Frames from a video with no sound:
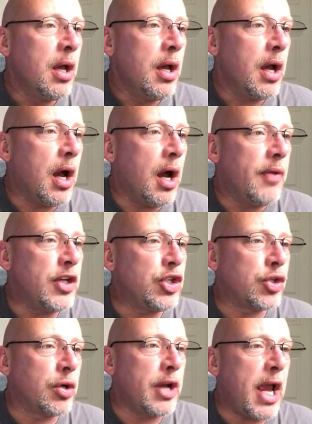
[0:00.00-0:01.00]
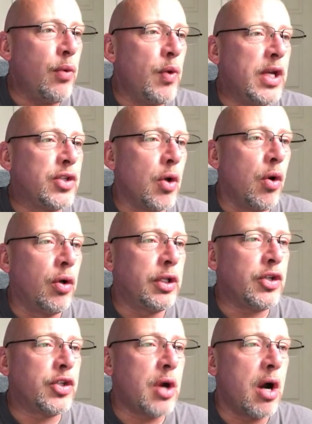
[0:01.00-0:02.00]
Uh, they just turned eight weeks old and
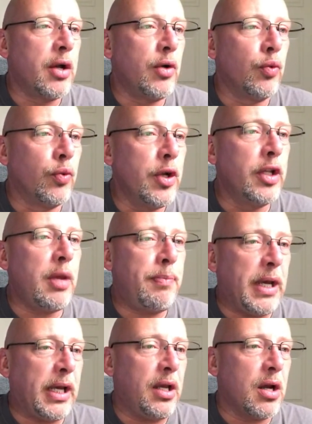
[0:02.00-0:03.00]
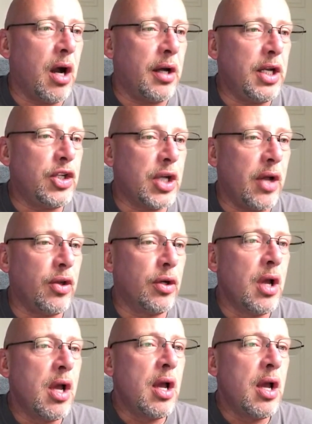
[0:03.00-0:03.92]
started really picking on each other.